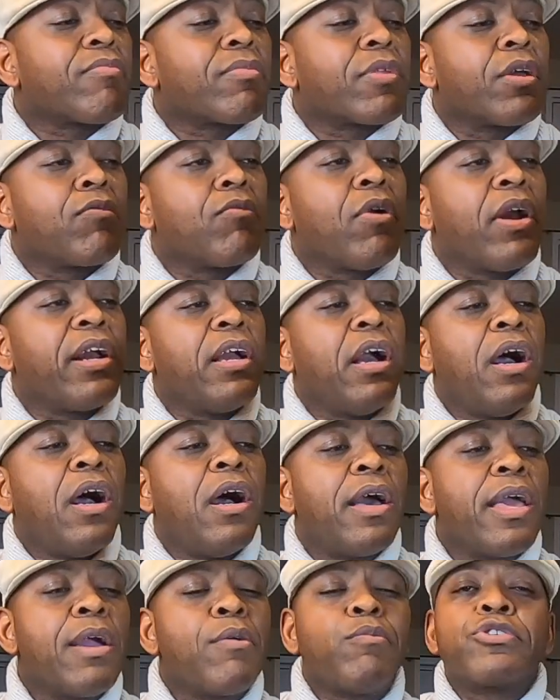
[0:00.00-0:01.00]

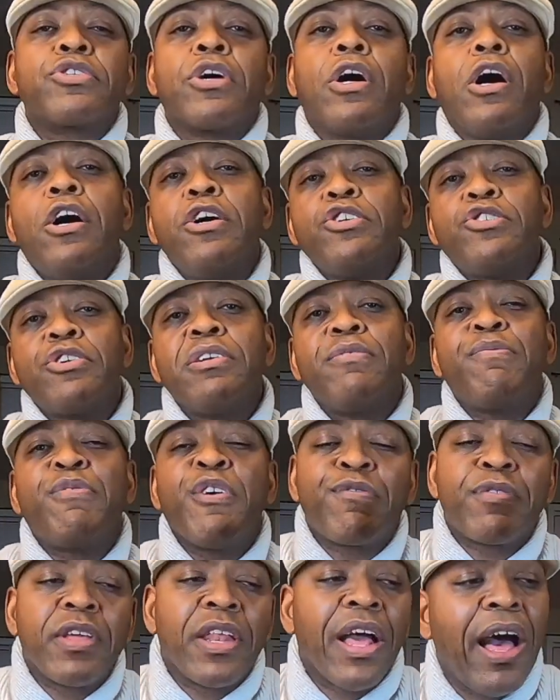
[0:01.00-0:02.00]
right, it was
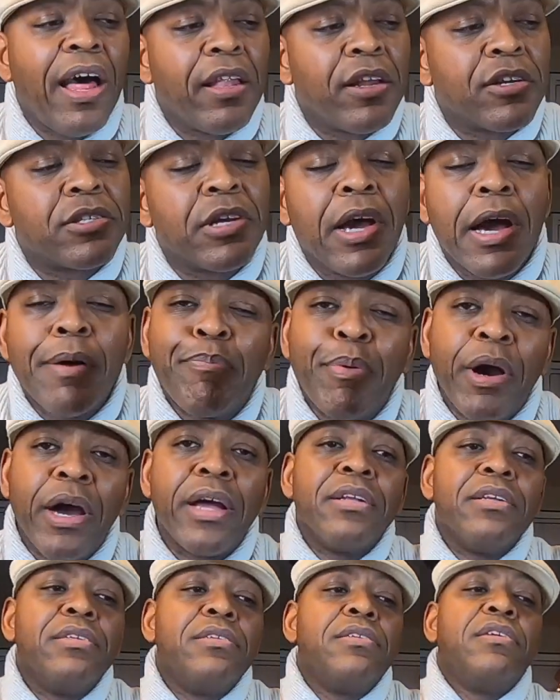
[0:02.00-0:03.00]
$150,
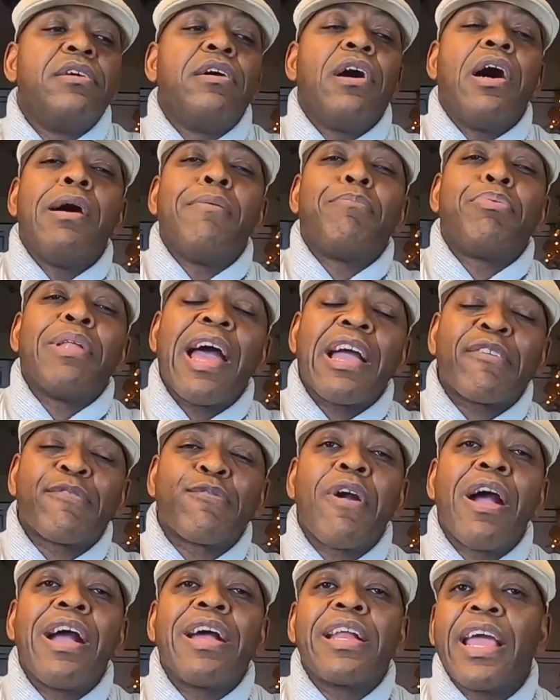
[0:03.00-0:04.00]
but on Black
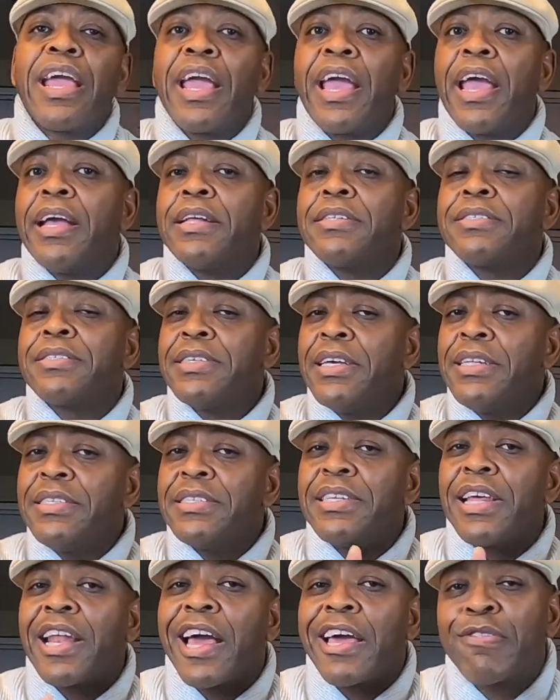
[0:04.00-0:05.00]
Friday, and since
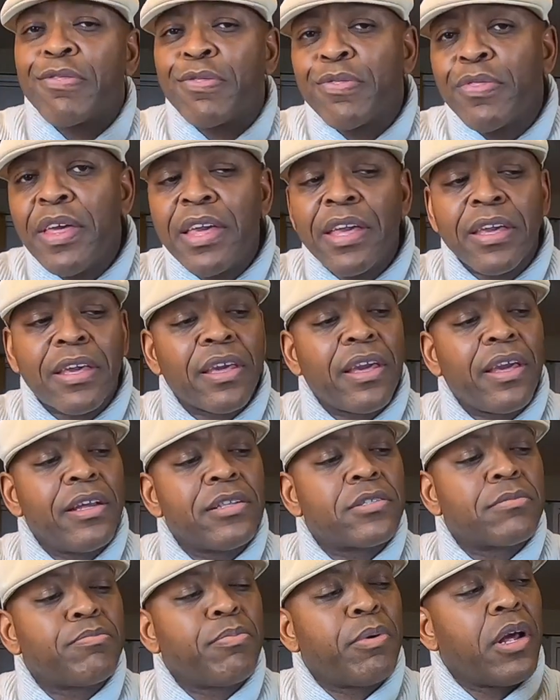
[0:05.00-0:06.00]
then I think
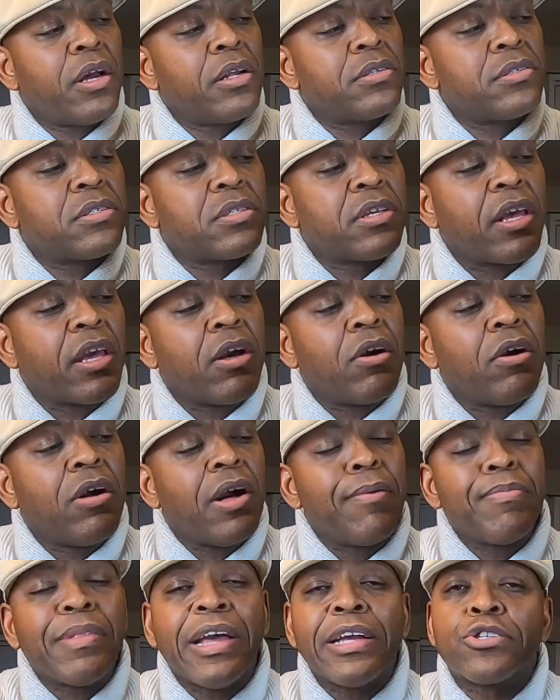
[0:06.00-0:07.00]
it's been on sale.
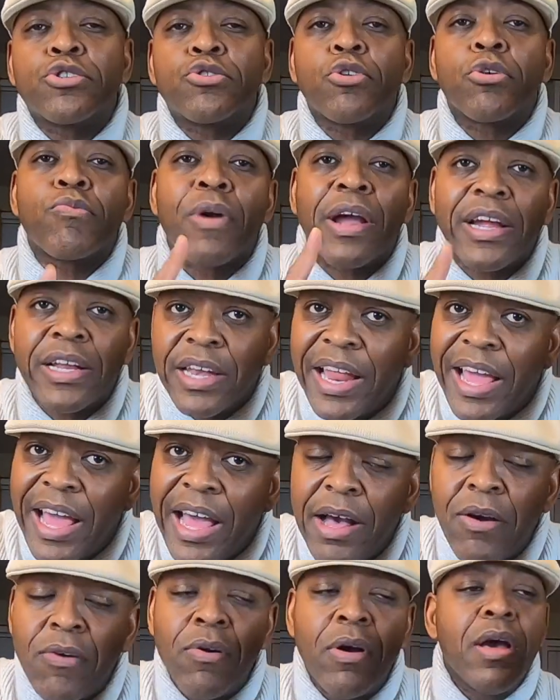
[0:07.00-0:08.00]
I'm not sure right
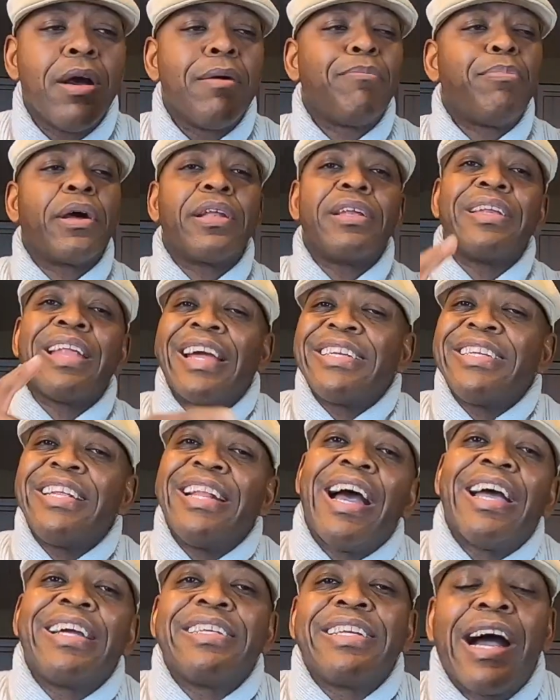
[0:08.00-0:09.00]
now, but
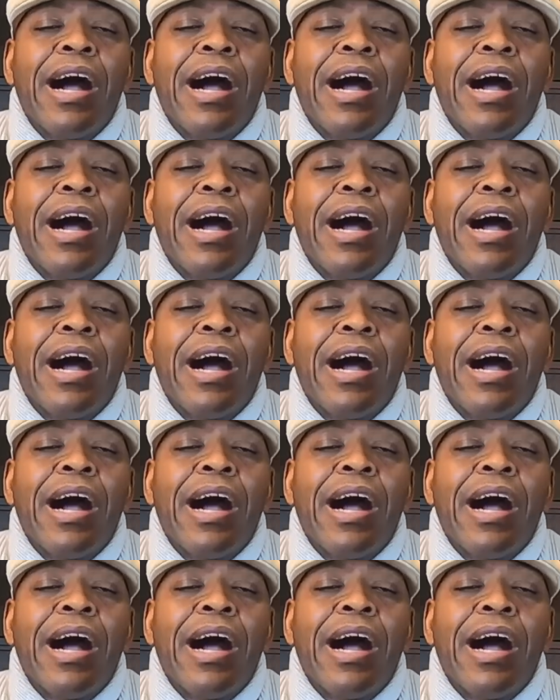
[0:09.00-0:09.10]
$99.